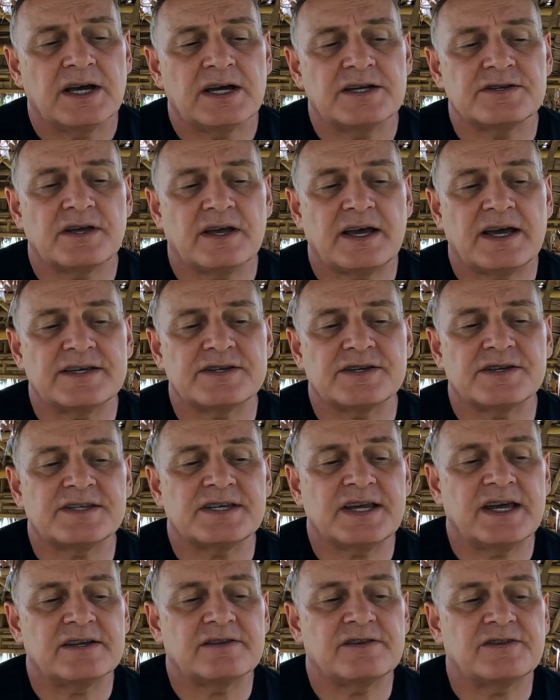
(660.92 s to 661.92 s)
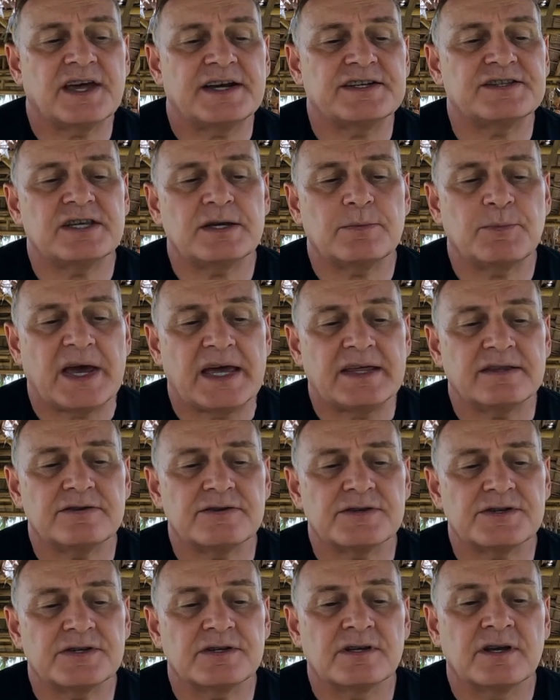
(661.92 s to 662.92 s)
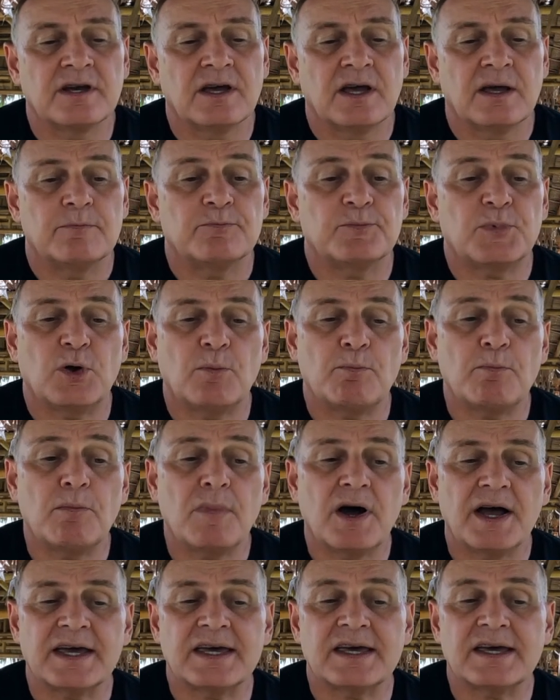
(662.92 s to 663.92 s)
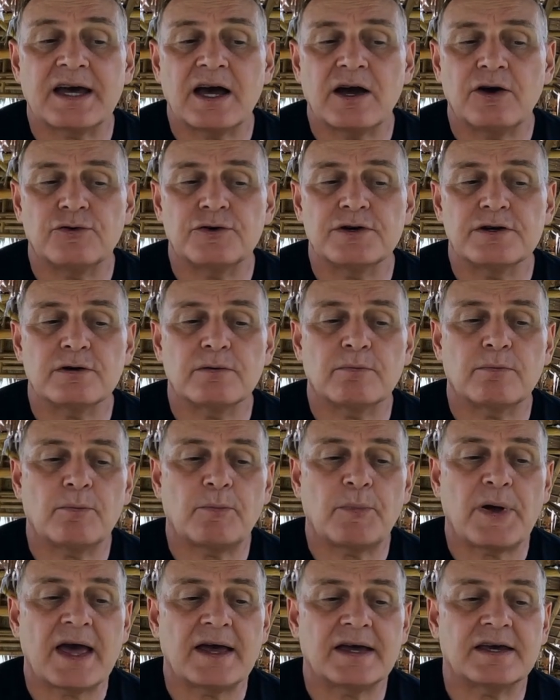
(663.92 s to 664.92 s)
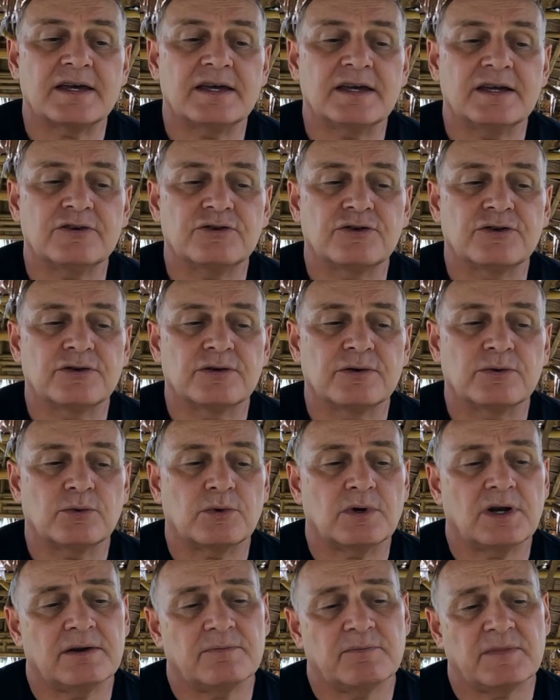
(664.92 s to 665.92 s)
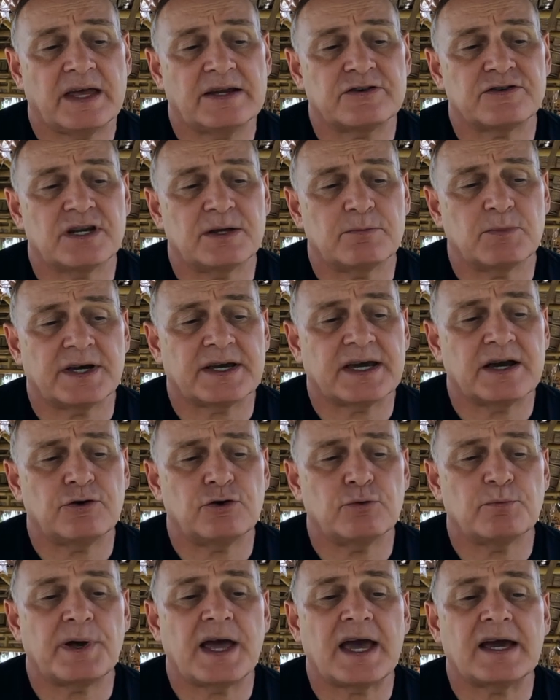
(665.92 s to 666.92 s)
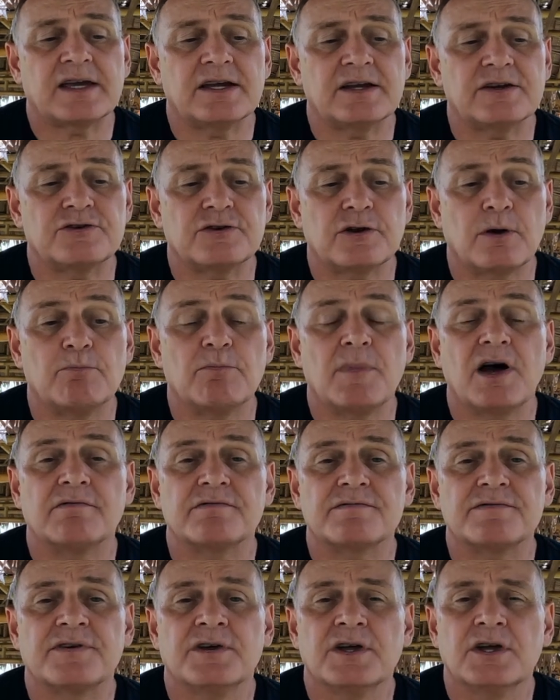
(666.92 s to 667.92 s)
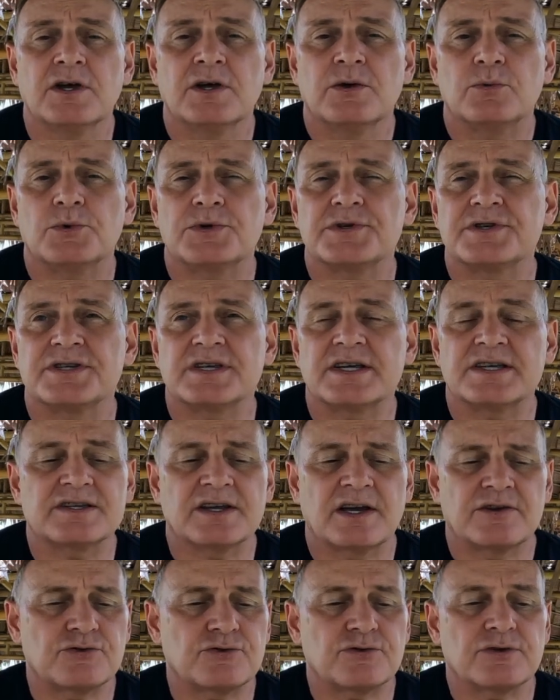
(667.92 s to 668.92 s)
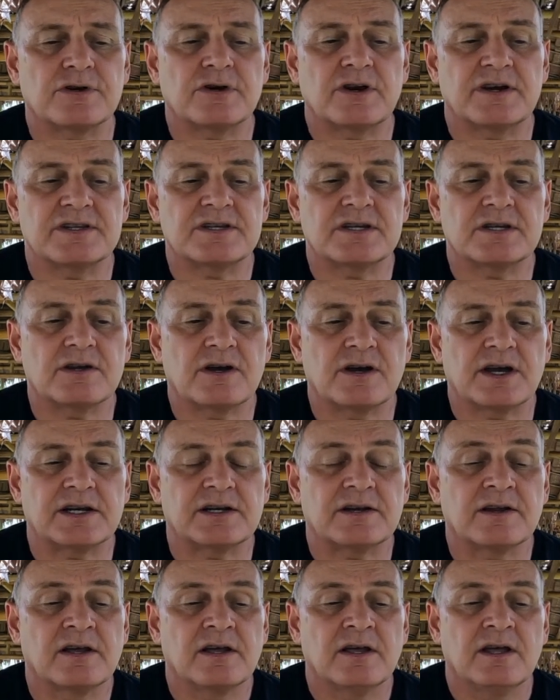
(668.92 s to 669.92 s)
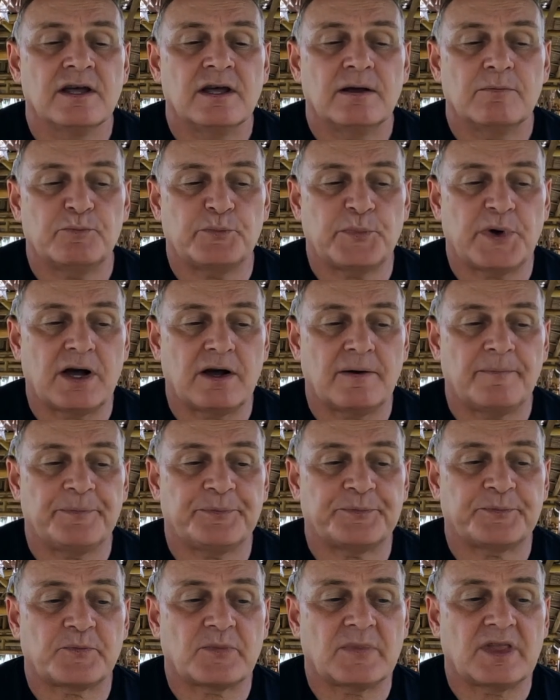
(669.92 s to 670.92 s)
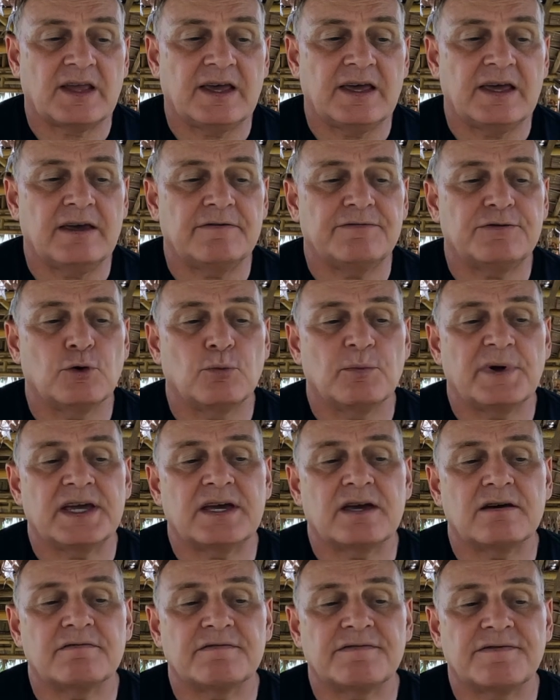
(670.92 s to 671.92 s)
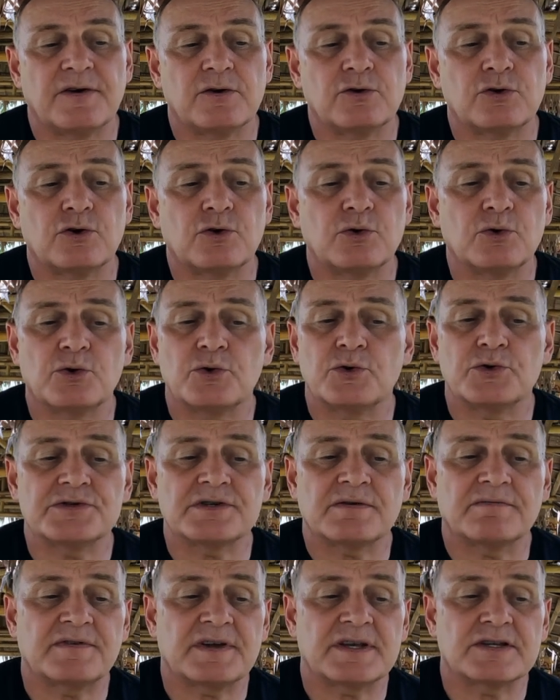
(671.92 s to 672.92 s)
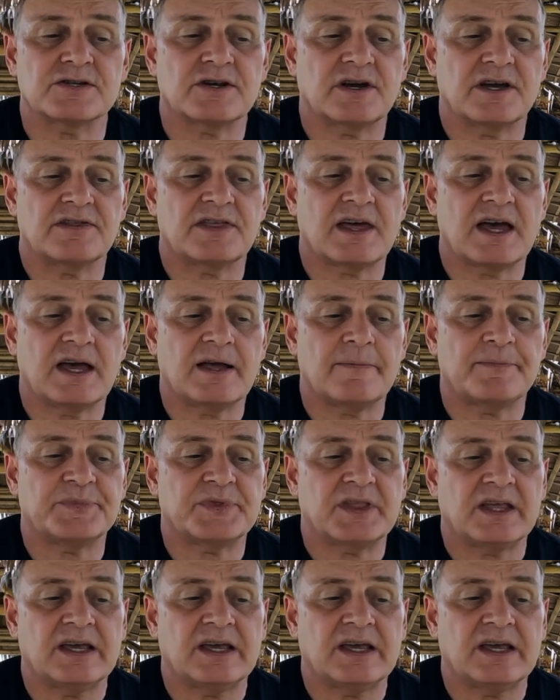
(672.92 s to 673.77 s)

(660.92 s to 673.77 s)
as I said, that depends, but my current package, well, actually my current package a month was 699, but if you're making phone calls and things like that,